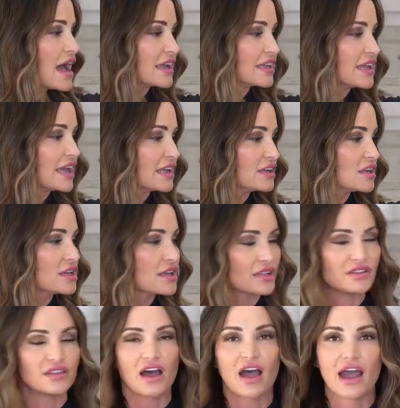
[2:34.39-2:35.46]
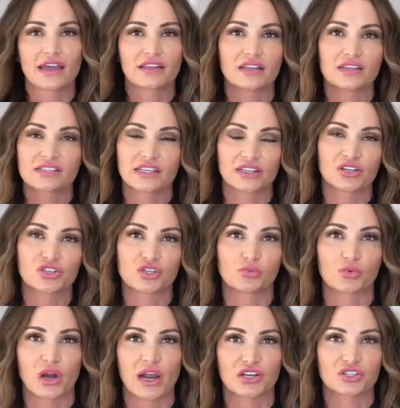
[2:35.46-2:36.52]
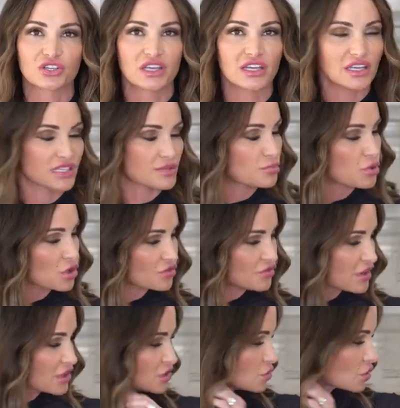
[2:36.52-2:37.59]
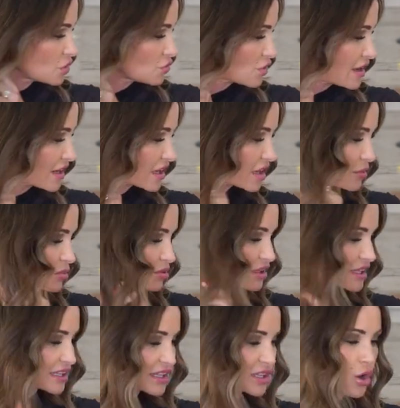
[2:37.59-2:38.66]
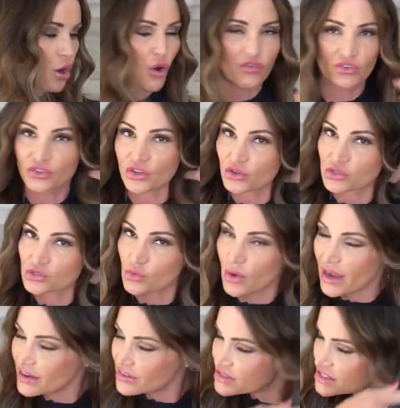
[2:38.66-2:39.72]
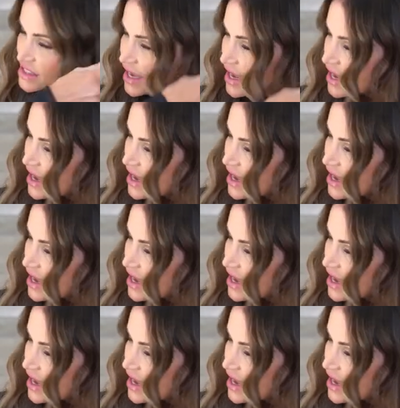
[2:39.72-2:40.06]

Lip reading: Again, the ISLA signature brush is perfect. You can run it completely over those wefts.